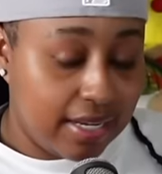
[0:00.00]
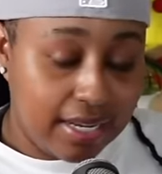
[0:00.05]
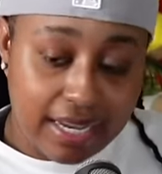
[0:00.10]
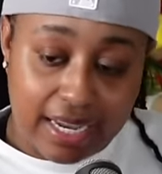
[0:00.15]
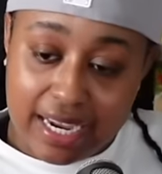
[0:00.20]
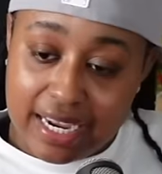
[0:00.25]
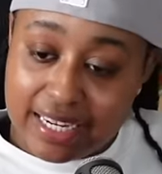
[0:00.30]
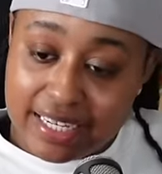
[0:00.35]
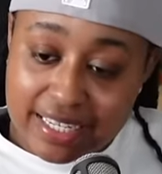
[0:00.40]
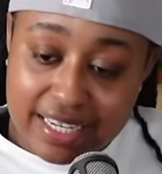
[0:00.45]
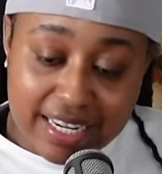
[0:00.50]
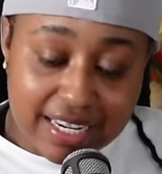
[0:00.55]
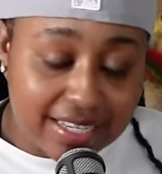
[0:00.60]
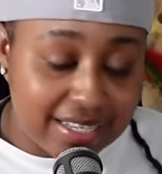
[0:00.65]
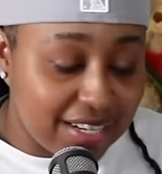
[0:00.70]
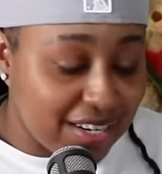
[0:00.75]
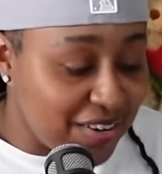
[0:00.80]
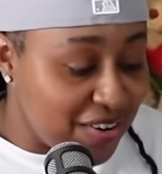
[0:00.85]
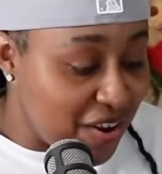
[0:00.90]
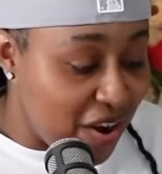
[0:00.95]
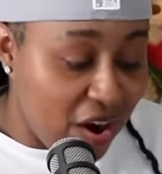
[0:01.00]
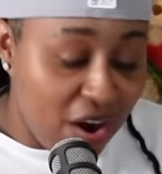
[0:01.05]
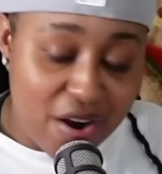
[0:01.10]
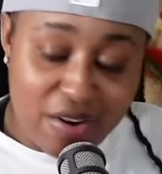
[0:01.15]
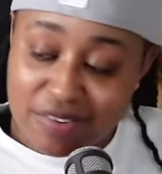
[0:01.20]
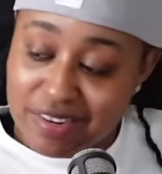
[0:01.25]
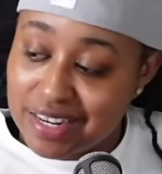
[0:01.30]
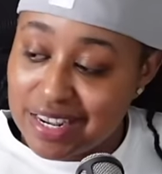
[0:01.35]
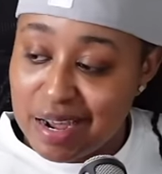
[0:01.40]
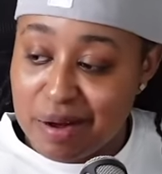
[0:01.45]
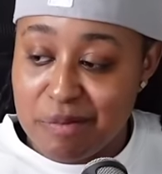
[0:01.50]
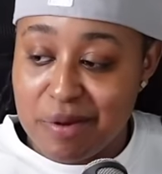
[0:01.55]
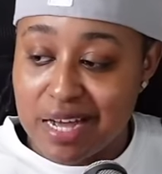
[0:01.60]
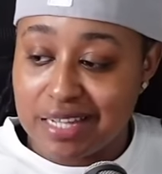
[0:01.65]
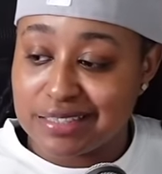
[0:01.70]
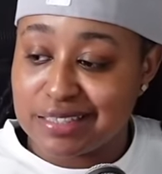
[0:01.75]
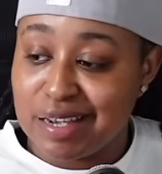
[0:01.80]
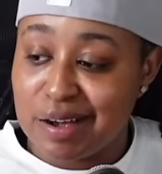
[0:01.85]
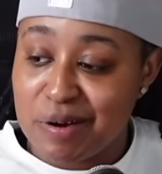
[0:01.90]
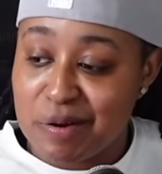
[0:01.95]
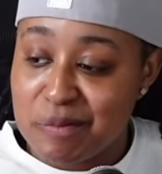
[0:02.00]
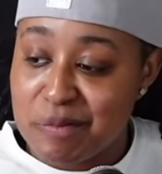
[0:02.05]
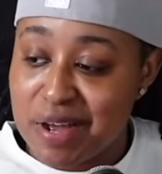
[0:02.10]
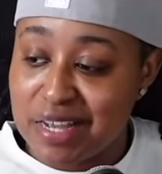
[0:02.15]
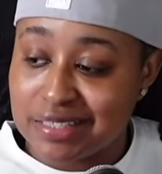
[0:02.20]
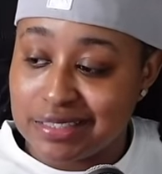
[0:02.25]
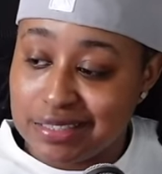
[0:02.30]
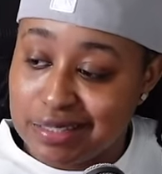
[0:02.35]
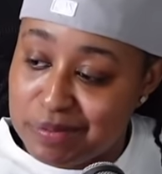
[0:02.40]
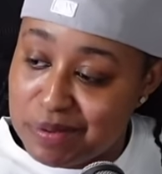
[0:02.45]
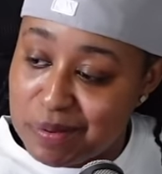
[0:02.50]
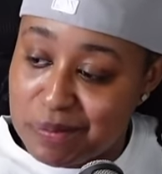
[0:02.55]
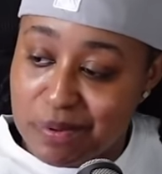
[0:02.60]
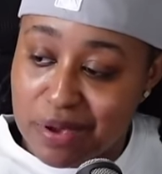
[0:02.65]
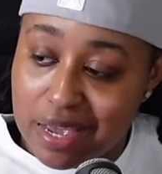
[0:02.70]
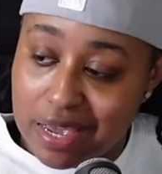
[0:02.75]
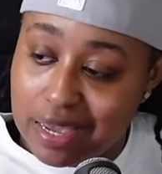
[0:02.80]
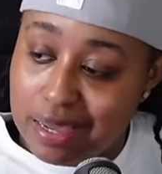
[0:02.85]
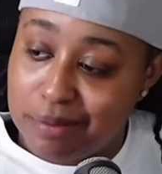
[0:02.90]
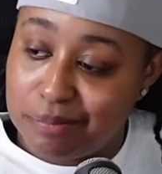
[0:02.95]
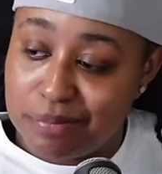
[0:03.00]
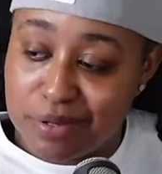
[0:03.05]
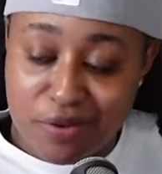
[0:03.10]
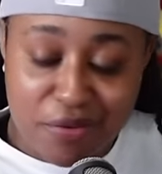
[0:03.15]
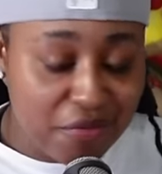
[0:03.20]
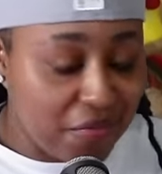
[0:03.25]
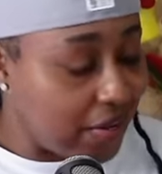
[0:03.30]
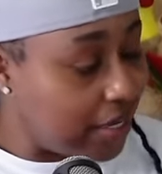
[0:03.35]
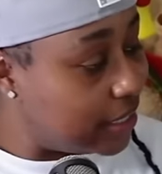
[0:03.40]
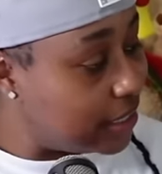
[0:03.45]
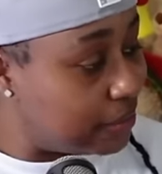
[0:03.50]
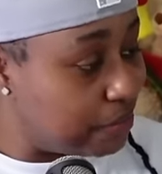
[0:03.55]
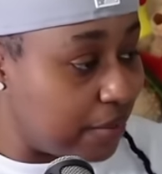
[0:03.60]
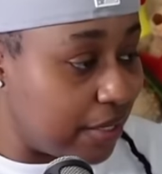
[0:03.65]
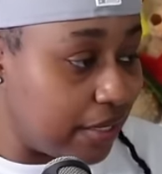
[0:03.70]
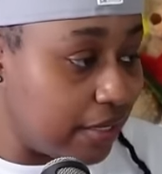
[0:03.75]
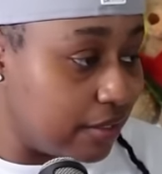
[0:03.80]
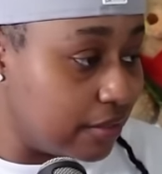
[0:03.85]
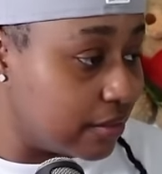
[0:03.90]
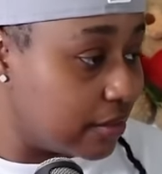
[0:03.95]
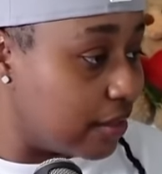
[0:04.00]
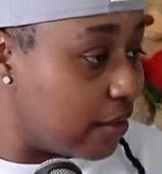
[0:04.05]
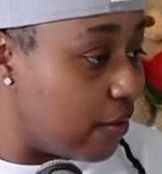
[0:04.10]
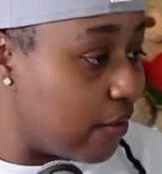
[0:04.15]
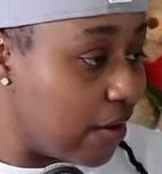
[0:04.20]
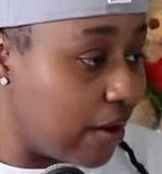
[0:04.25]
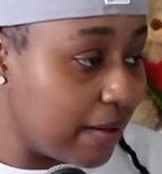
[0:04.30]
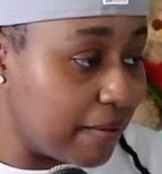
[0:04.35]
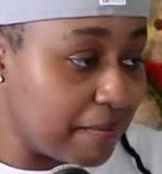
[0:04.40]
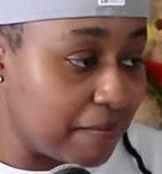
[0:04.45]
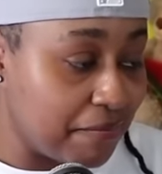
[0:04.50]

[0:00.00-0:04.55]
And then the nerve to come out talking about she been paying Blueface bills, Lord.